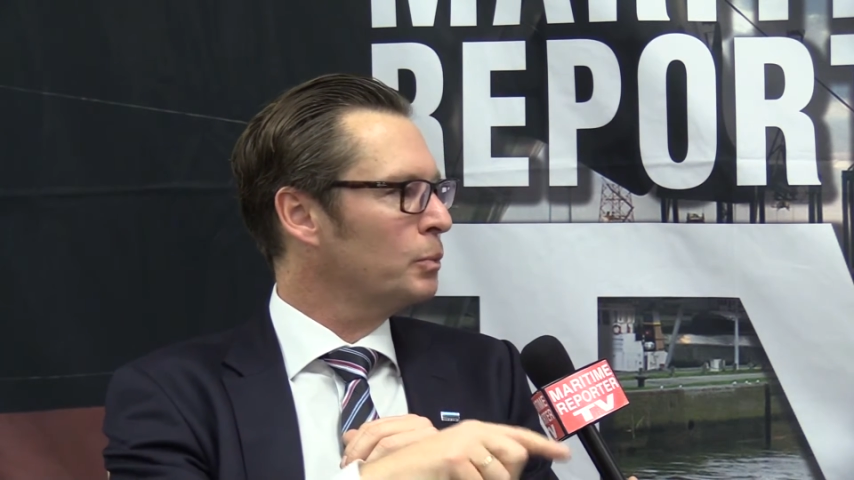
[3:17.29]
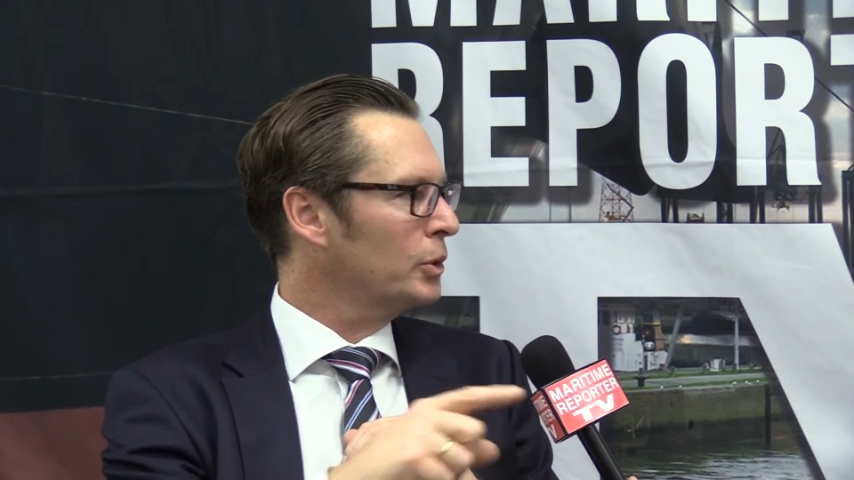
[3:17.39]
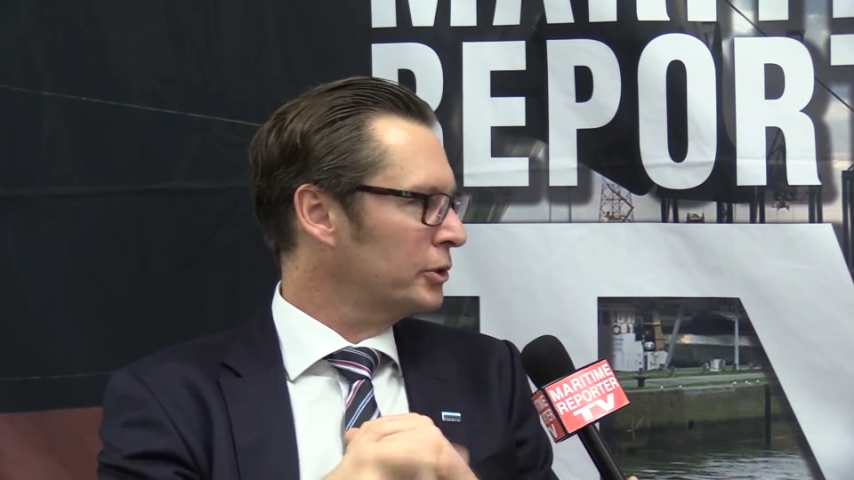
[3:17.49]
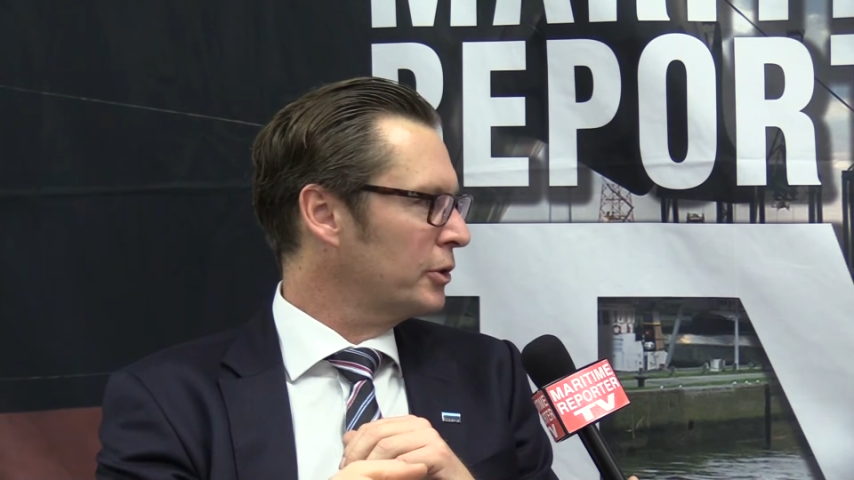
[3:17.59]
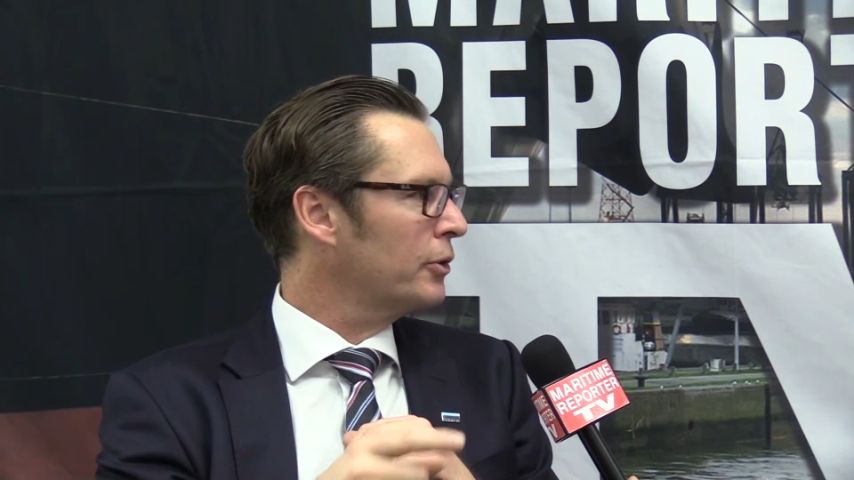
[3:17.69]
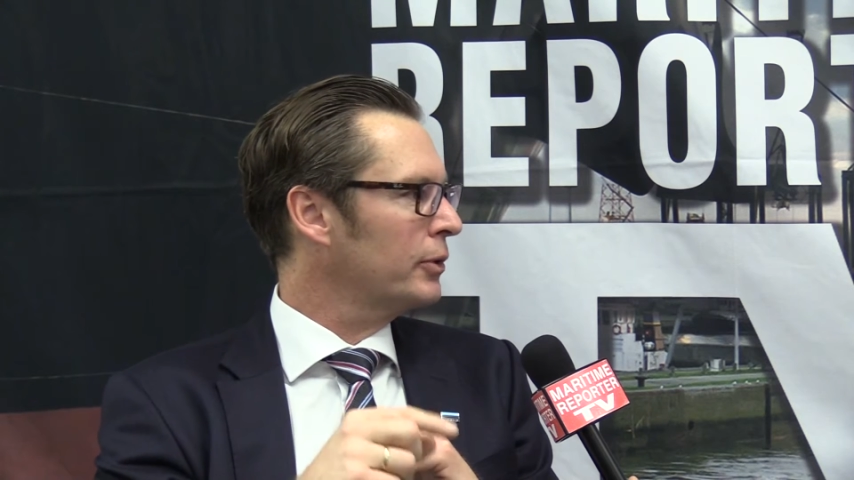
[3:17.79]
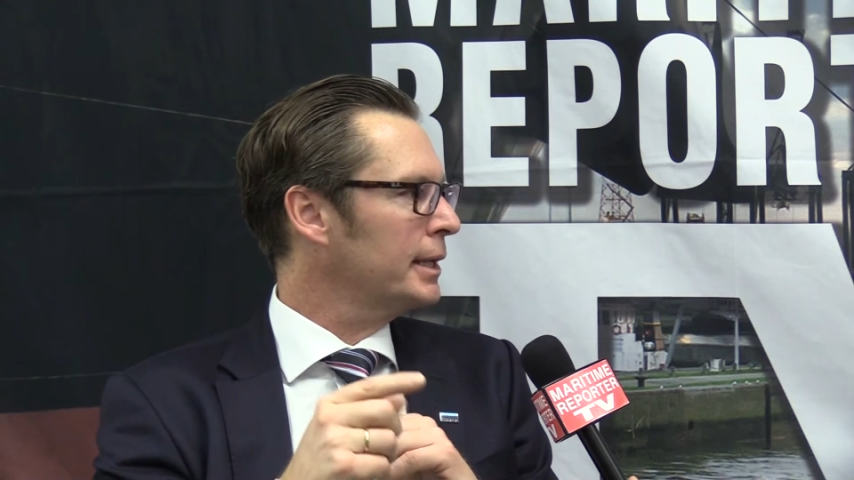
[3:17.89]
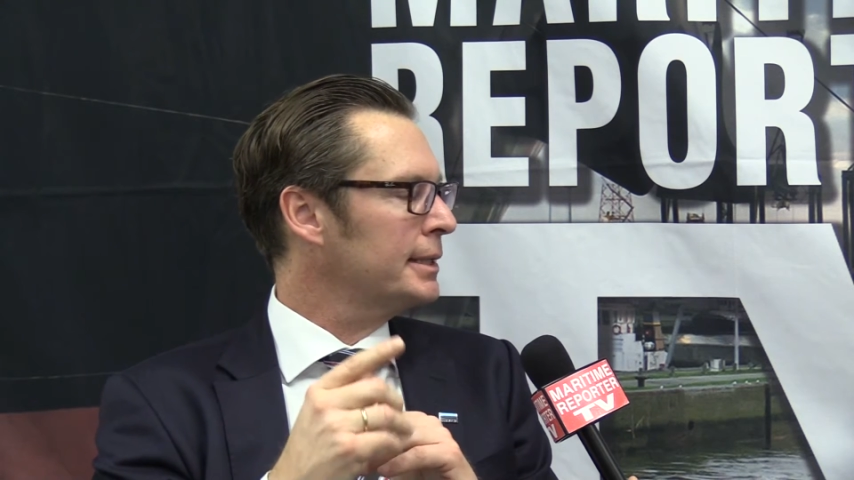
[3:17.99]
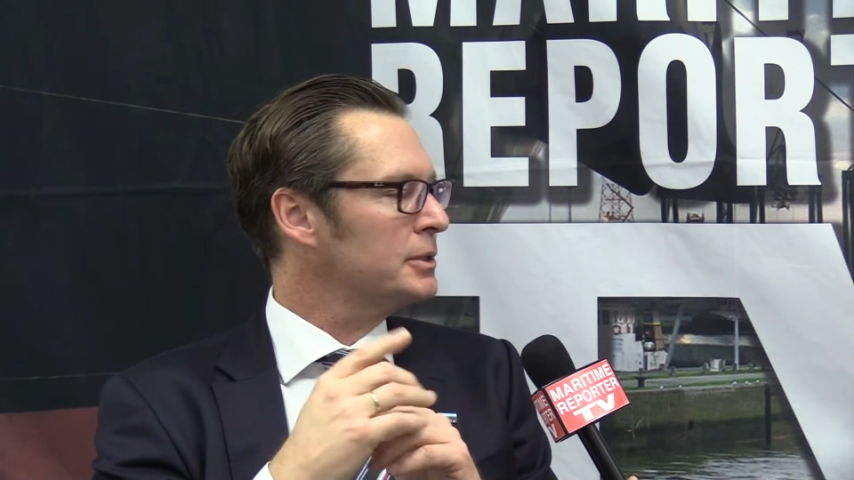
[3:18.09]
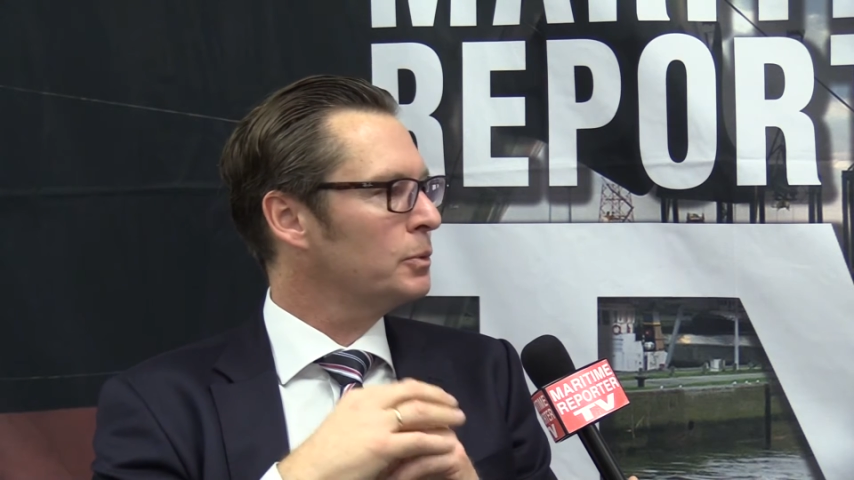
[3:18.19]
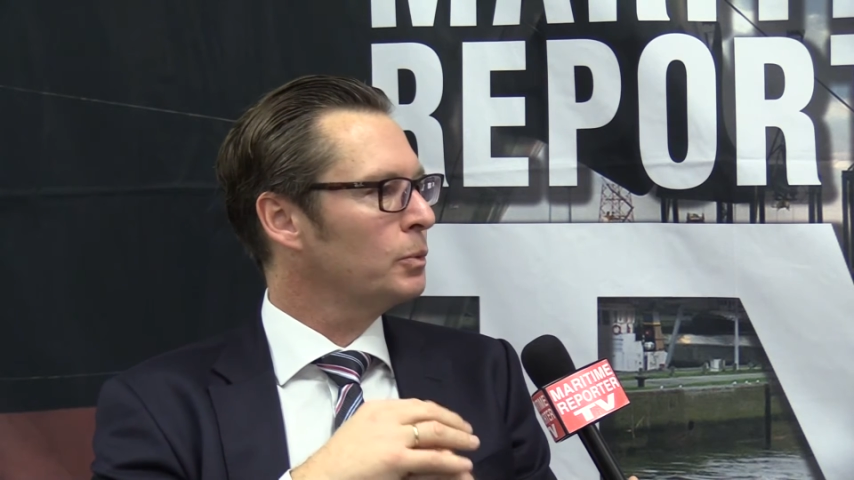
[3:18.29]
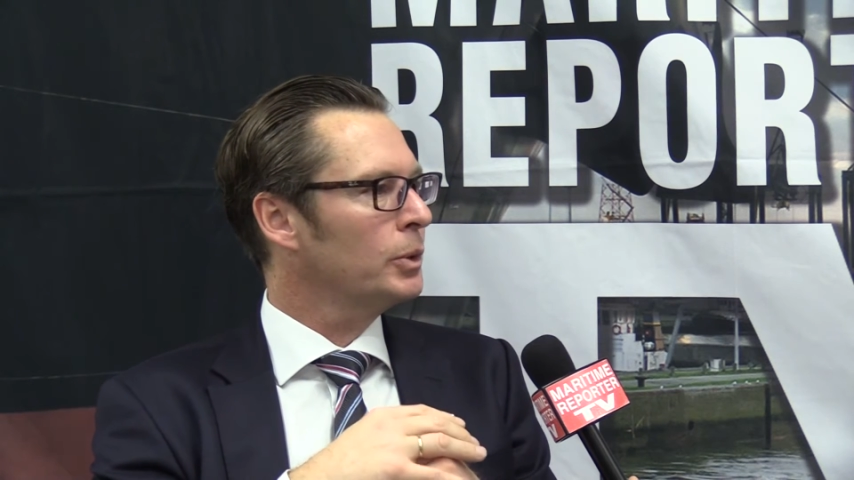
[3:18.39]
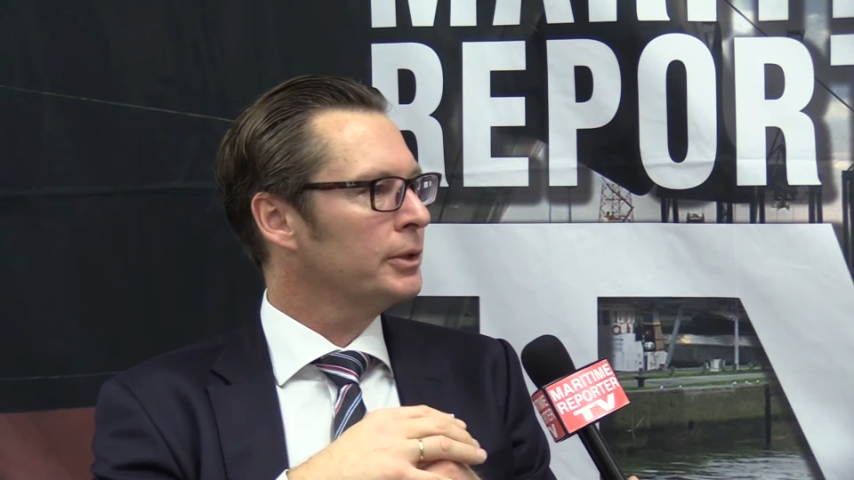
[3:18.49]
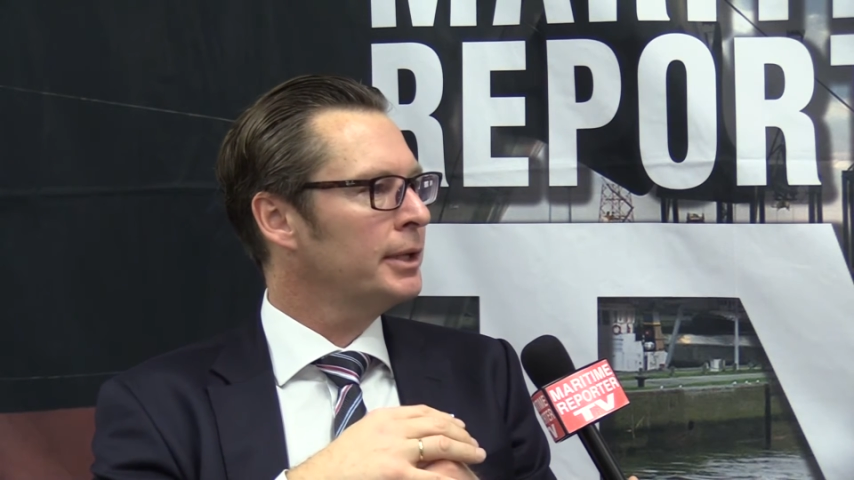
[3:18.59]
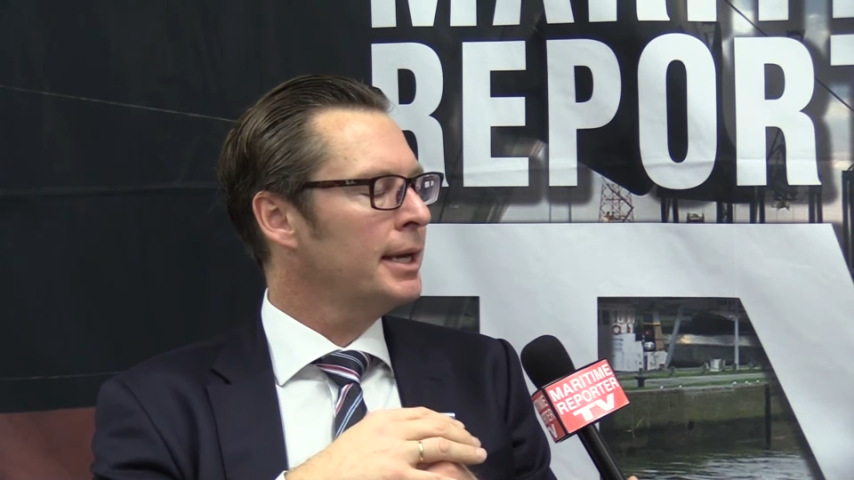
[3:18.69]
what correlates with
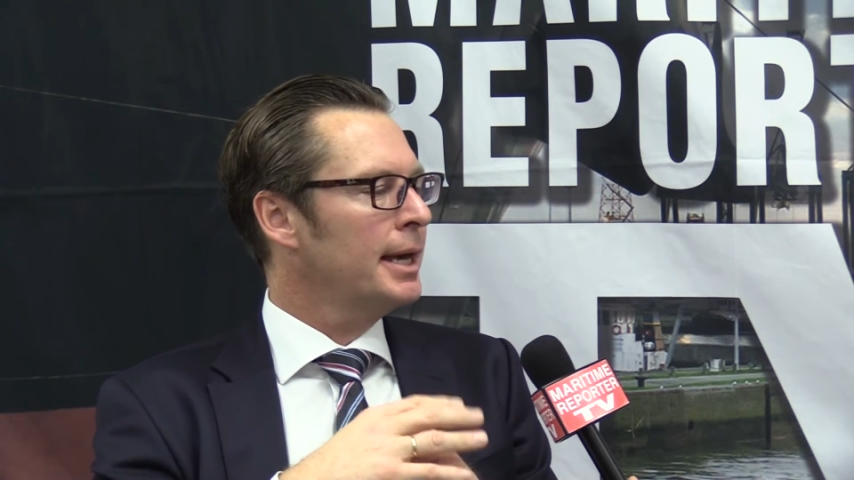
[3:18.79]
what.